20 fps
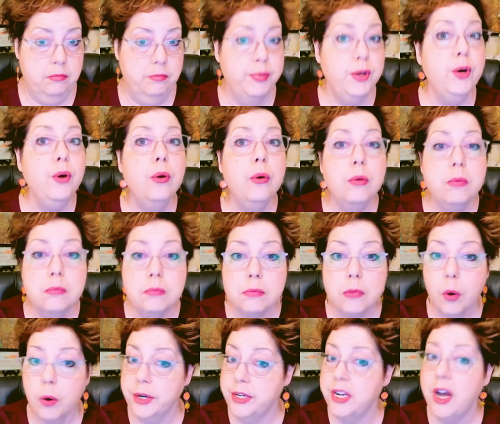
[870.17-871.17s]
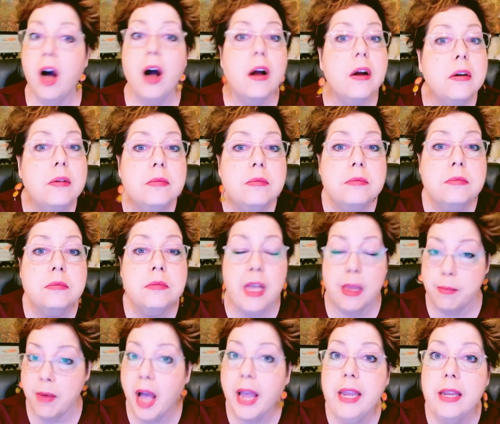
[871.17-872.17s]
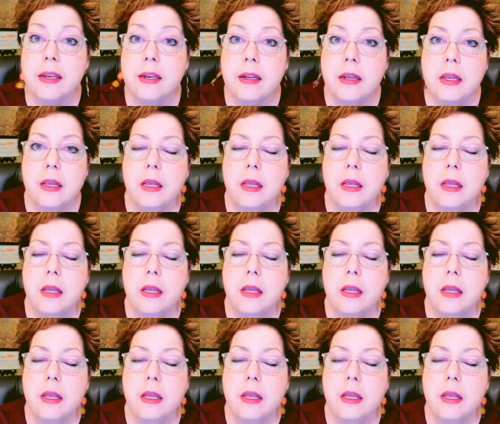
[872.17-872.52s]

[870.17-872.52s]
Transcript: poo or dung. They might.